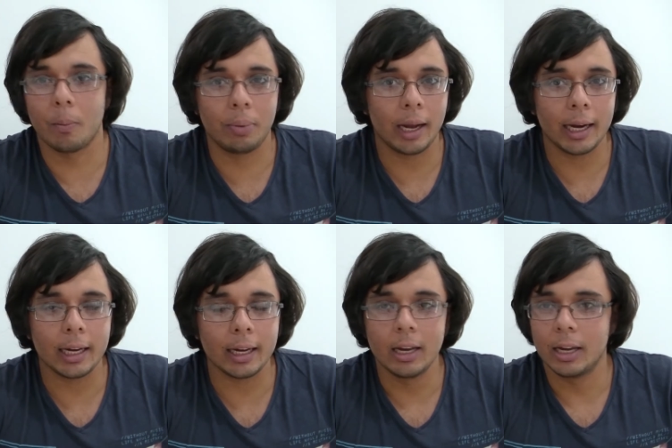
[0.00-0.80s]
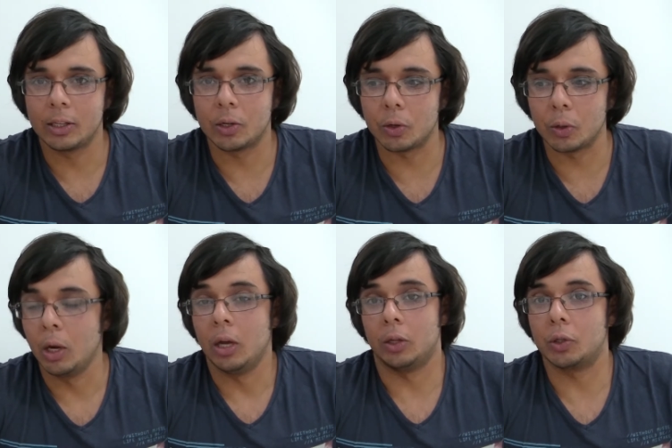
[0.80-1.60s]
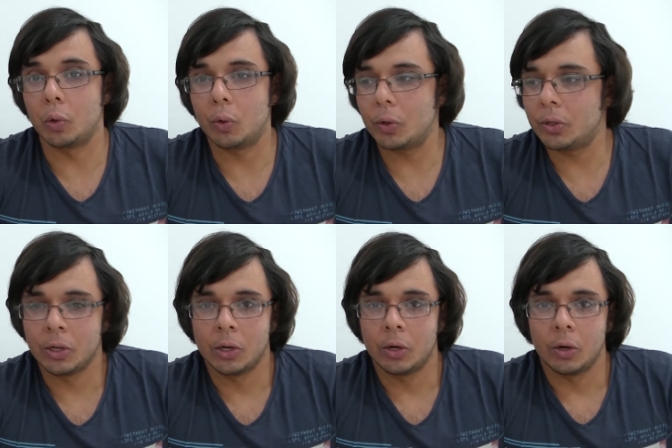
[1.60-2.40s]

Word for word: complaining to the stores